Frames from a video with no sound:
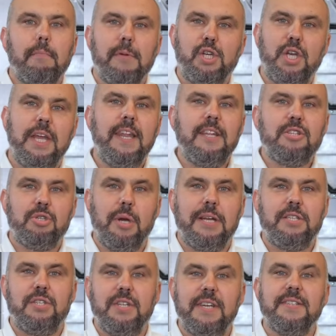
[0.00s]
Machining
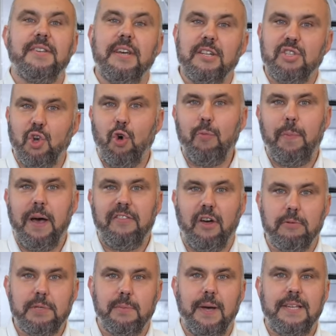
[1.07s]
strategies and tool path
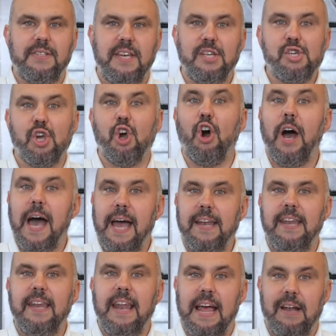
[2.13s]
optimization go
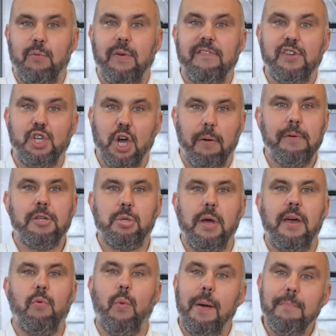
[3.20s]
hand in hand with
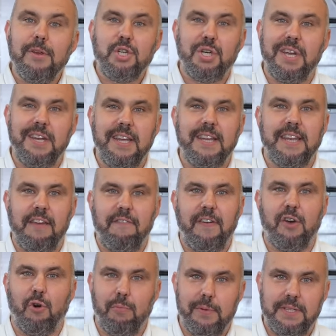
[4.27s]
geometry when machining
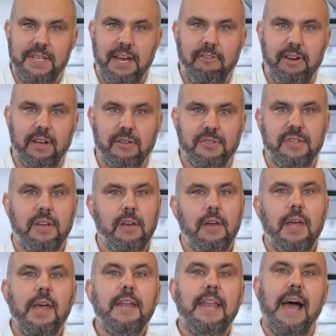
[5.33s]
difficult materials.
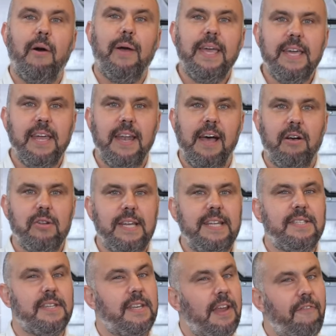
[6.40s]
Now, Inconel
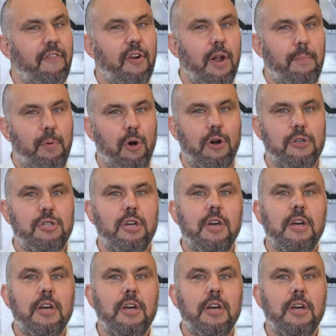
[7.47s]
needs a different approach.